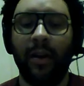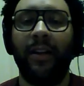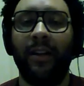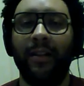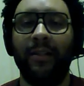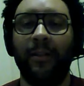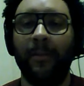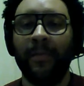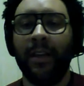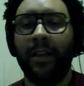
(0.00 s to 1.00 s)
is. So
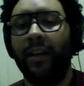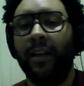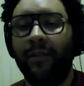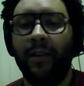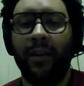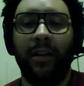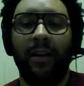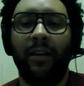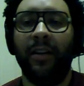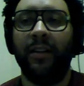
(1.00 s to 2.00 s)
if
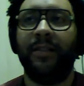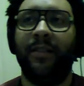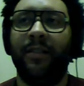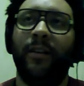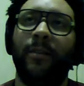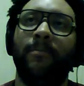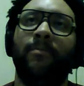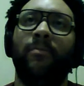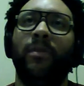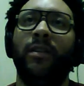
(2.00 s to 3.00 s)
it's,
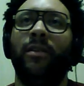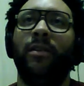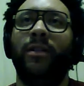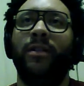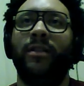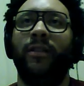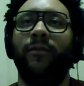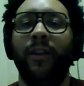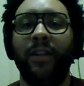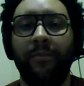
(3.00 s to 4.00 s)
let's say, what is it?
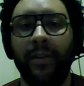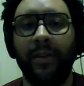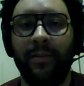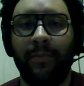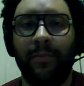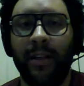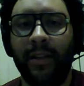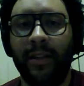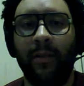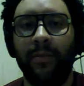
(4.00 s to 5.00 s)
Fresh Breeze blend
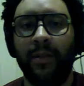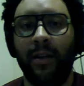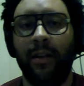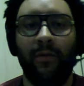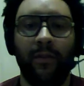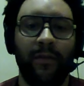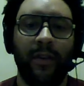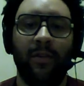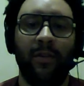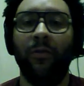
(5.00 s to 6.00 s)
that helps out with
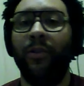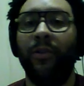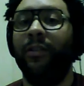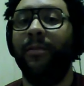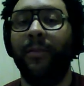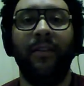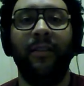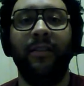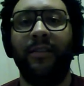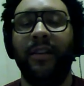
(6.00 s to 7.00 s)
hormone
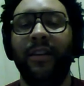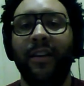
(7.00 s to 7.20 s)
imbalance,